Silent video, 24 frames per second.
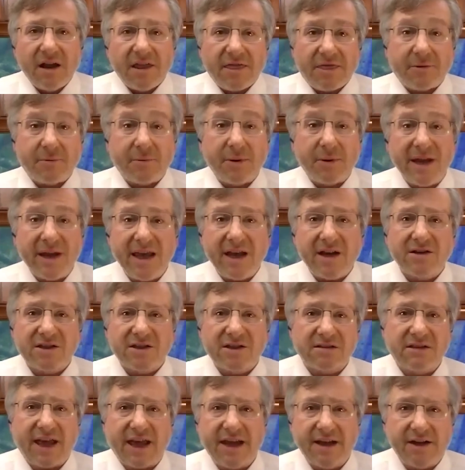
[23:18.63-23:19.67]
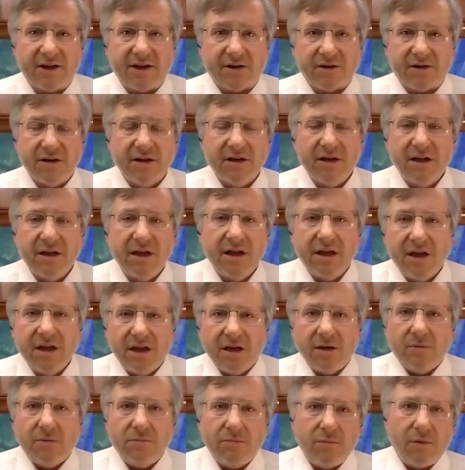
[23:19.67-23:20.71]
Three years later,
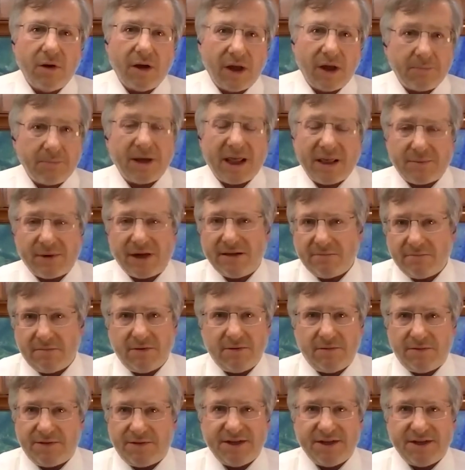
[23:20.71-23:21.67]
well, and by the way,